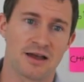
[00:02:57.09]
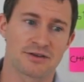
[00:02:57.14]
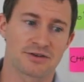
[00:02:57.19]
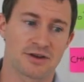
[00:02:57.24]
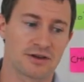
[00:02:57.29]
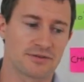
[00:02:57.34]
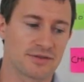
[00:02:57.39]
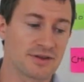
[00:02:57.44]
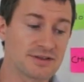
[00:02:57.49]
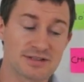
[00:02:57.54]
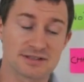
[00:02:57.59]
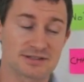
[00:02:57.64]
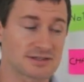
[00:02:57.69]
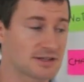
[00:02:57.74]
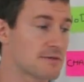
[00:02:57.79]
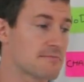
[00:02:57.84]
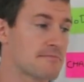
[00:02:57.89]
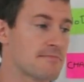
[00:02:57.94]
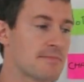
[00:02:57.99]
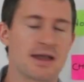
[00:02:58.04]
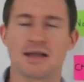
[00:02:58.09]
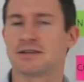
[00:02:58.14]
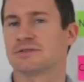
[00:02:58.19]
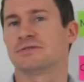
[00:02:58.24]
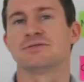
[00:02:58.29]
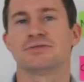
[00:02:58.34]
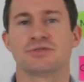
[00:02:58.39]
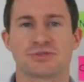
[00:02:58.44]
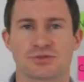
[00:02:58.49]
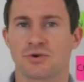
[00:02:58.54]
Now, this is an
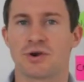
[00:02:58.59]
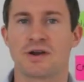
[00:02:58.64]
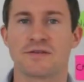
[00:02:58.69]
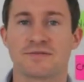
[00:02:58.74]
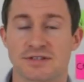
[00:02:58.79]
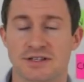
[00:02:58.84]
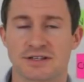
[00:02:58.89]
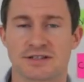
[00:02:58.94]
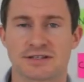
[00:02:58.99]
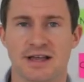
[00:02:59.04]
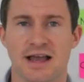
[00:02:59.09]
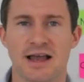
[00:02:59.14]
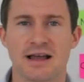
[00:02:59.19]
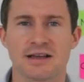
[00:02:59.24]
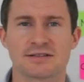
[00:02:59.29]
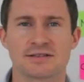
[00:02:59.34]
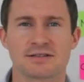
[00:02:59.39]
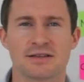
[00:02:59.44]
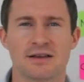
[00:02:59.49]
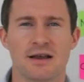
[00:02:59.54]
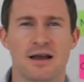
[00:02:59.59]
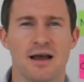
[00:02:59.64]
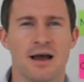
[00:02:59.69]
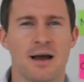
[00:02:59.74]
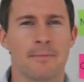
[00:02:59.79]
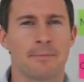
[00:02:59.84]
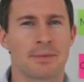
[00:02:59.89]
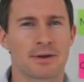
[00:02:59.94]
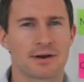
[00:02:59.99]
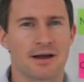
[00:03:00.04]
amazing story of success.
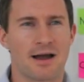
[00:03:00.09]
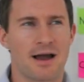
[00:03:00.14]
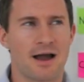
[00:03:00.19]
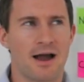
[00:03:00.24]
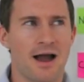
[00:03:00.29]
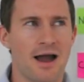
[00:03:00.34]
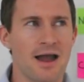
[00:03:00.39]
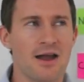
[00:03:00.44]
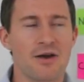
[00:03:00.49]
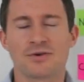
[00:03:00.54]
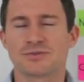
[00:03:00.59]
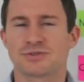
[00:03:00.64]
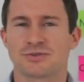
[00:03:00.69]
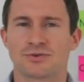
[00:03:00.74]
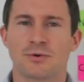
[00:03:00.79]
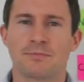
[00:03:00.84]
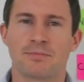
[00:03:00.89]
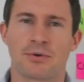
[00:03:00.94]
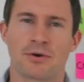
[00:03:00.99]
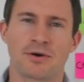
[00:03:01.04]
But I also know